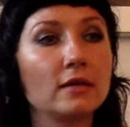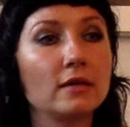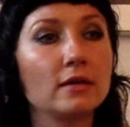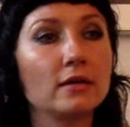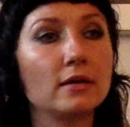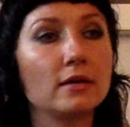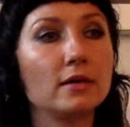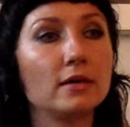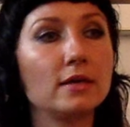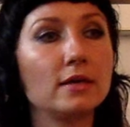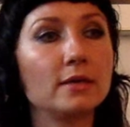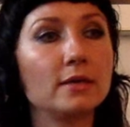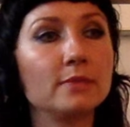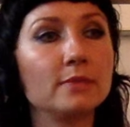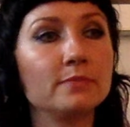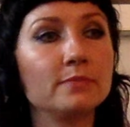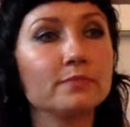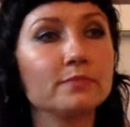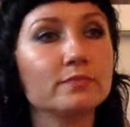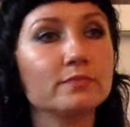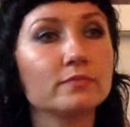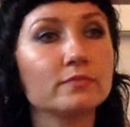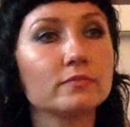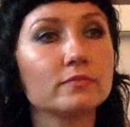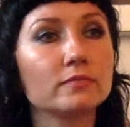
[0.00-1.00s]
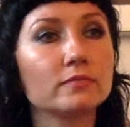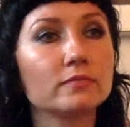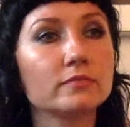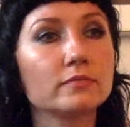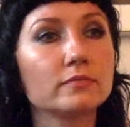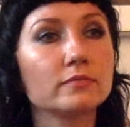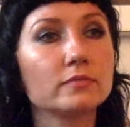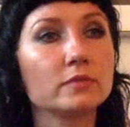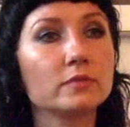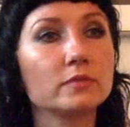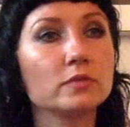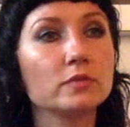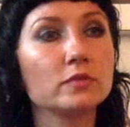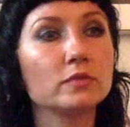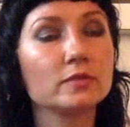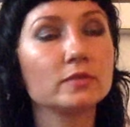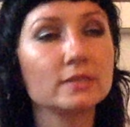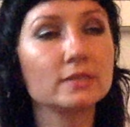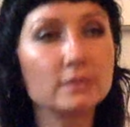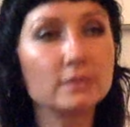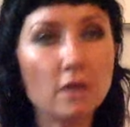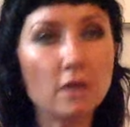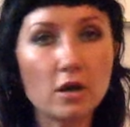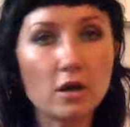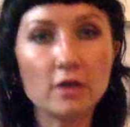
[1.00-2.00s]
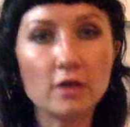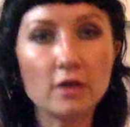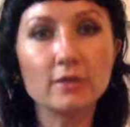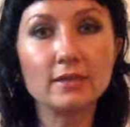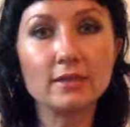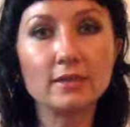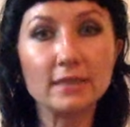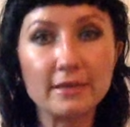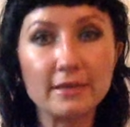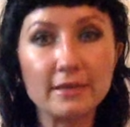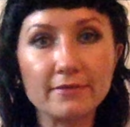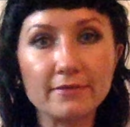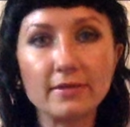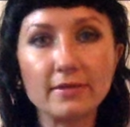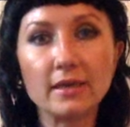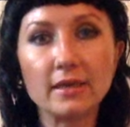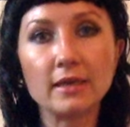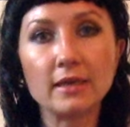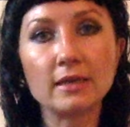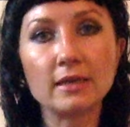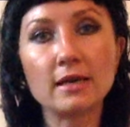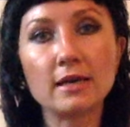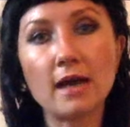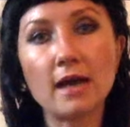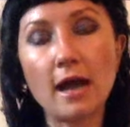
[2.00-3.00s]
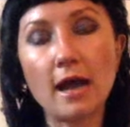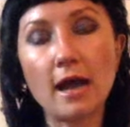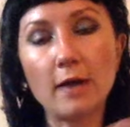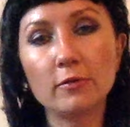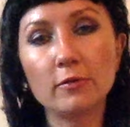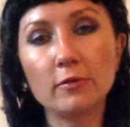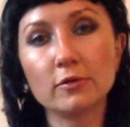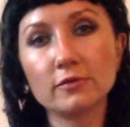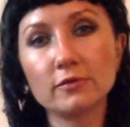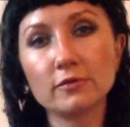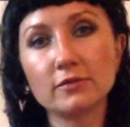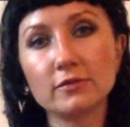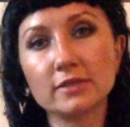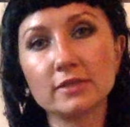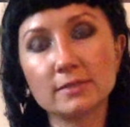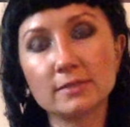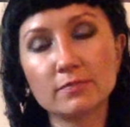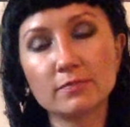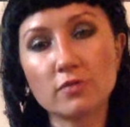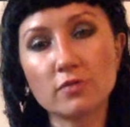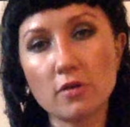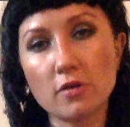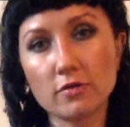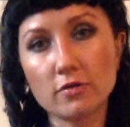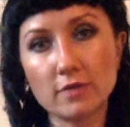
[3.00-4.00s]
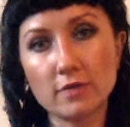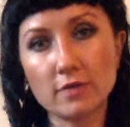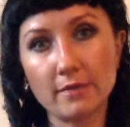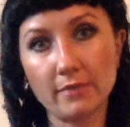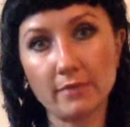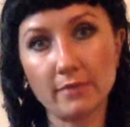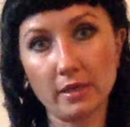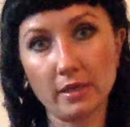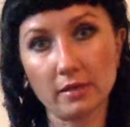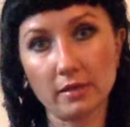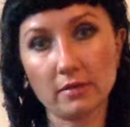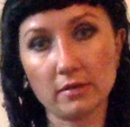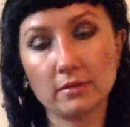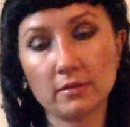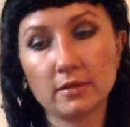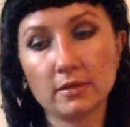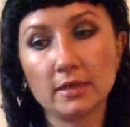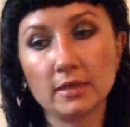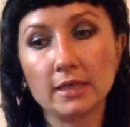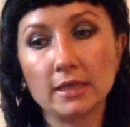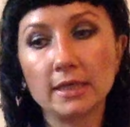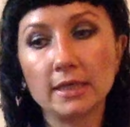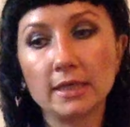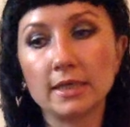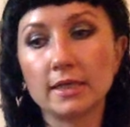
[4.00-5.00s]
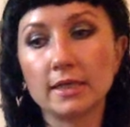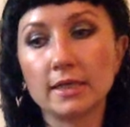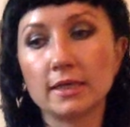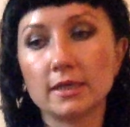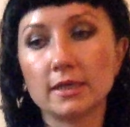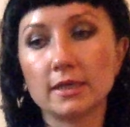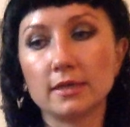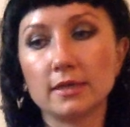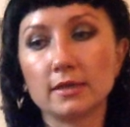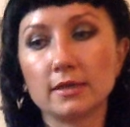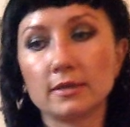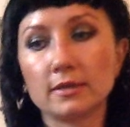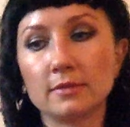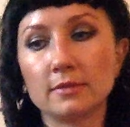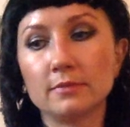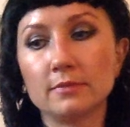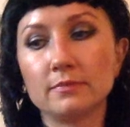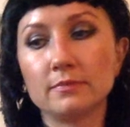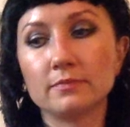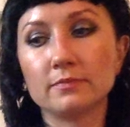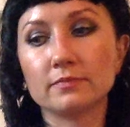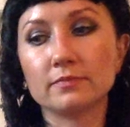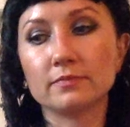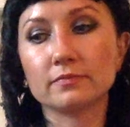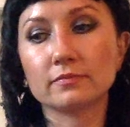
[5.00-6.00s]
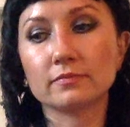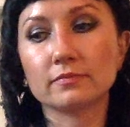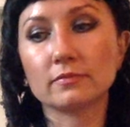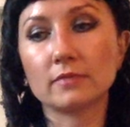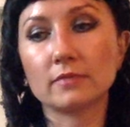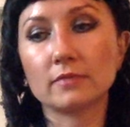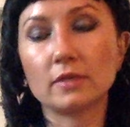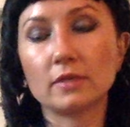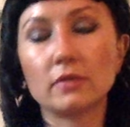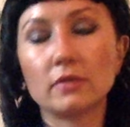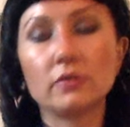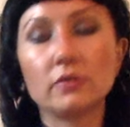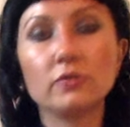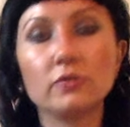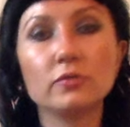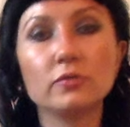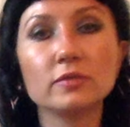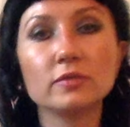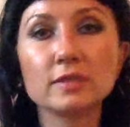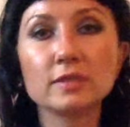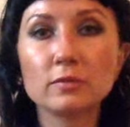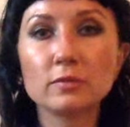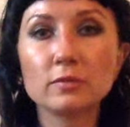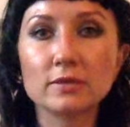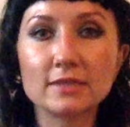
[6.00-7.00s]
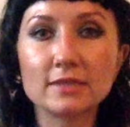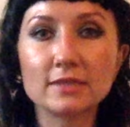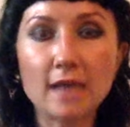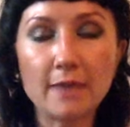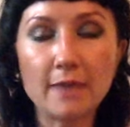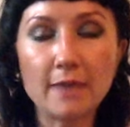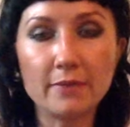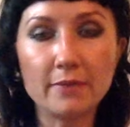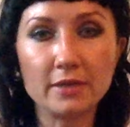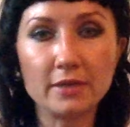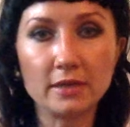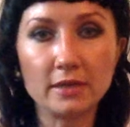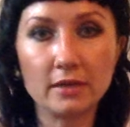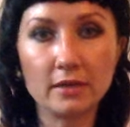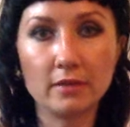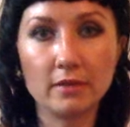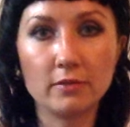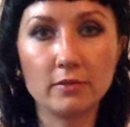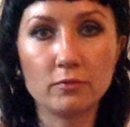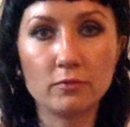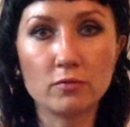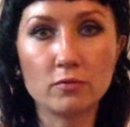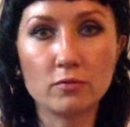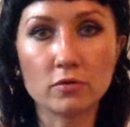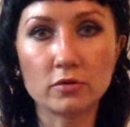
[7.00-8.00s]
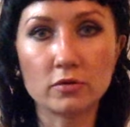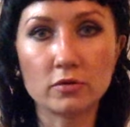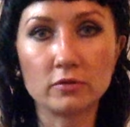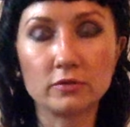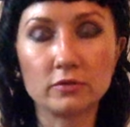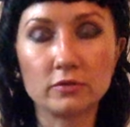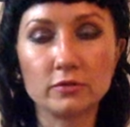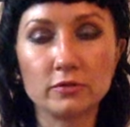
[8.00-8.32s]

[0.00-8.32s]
Um, to start living out of this programming. Um, you see what's happening in the world.